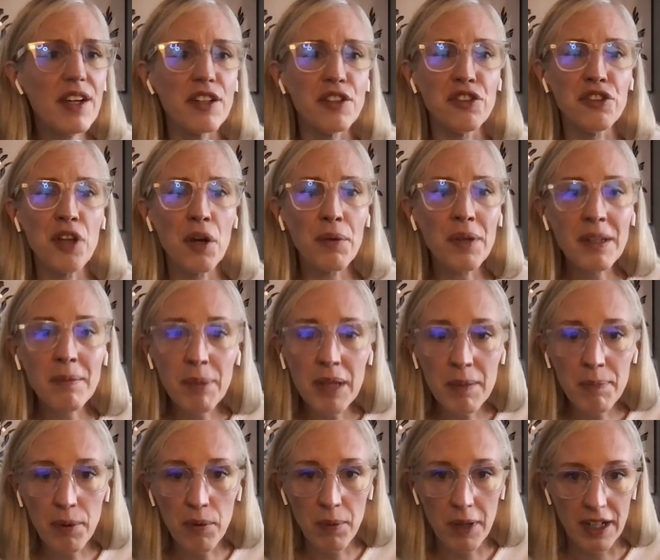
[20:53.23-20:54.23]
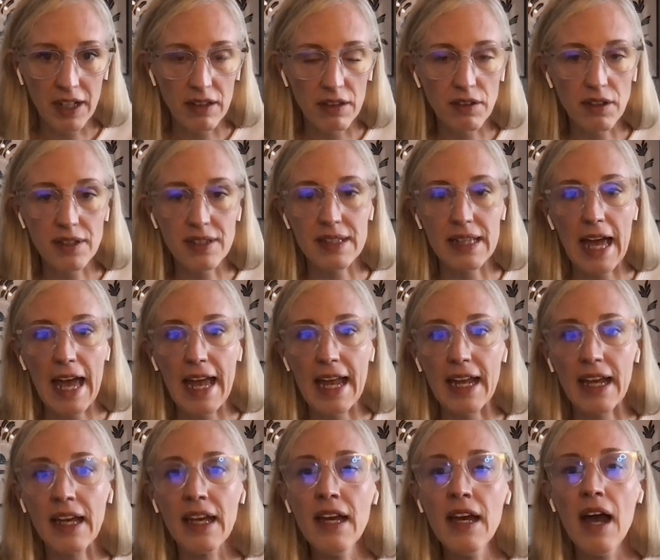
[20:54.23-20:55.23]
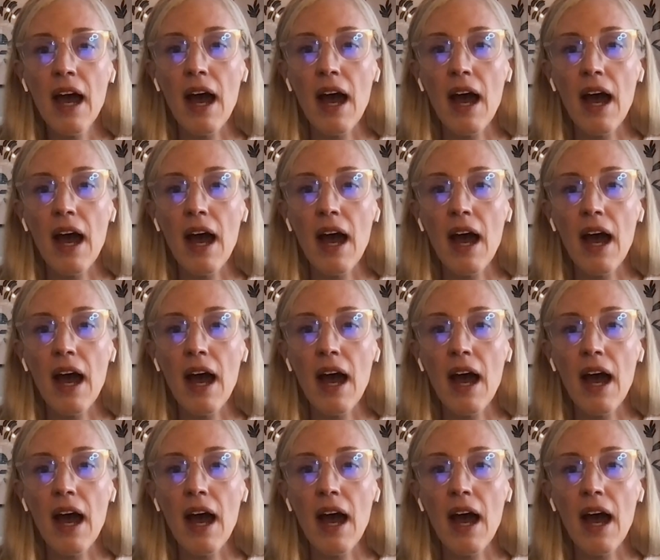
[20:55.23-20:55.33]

showing people what it looks like,